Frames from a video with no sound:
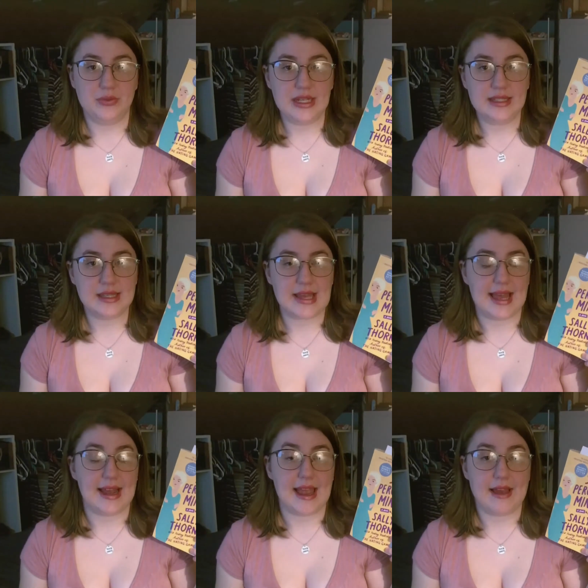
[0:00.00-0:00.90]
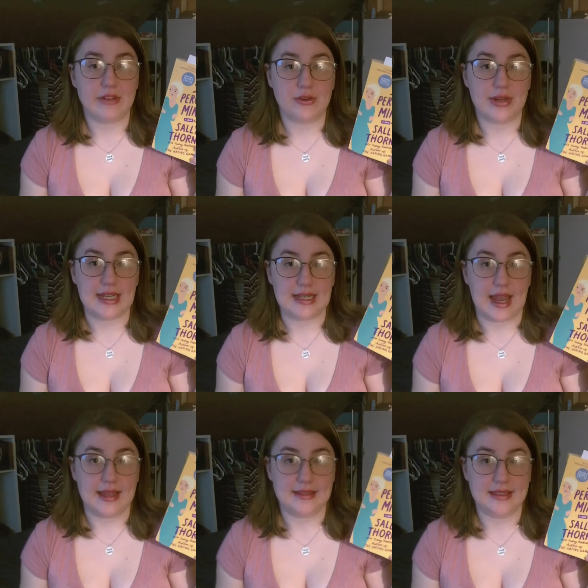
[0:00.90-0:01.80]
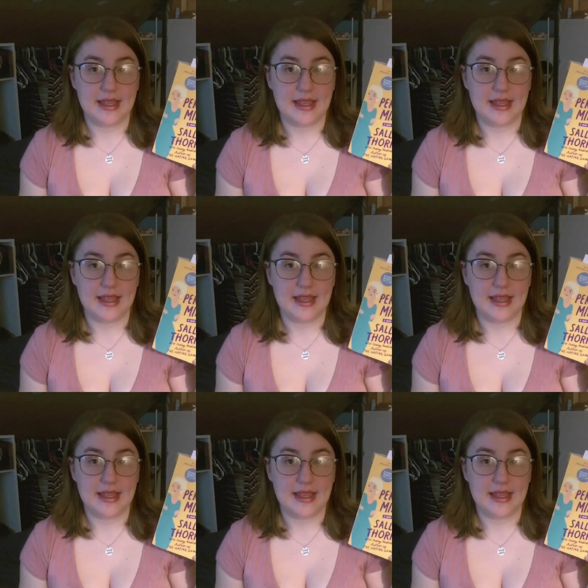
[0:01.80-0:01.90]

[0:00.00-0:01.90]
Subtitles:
Goodreads, and I have not read it yet,